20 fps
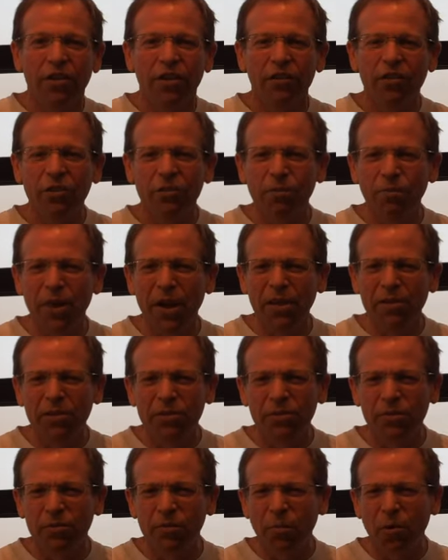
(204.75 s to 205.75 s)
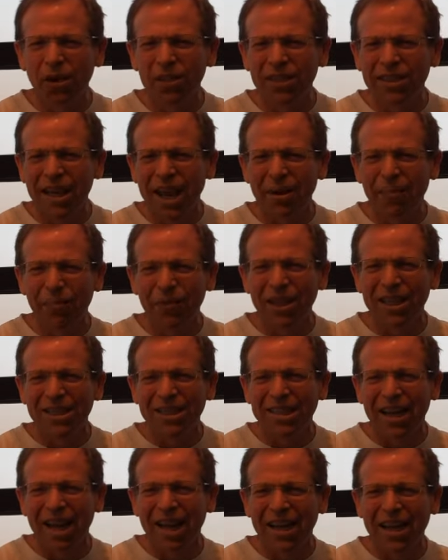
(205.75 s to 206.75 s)
This is Mitch from
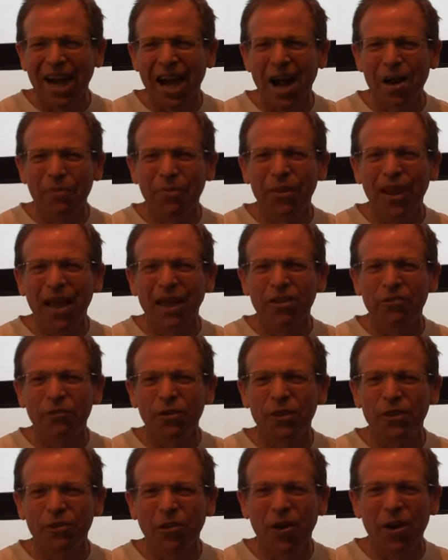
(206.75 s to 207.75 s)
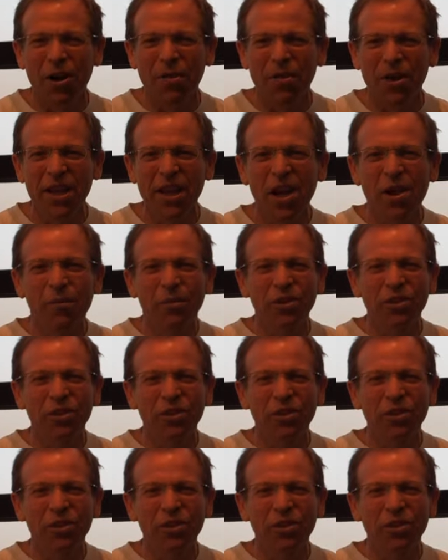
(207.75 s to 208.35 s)
SportsChatPlace.com. Thanks for joining me.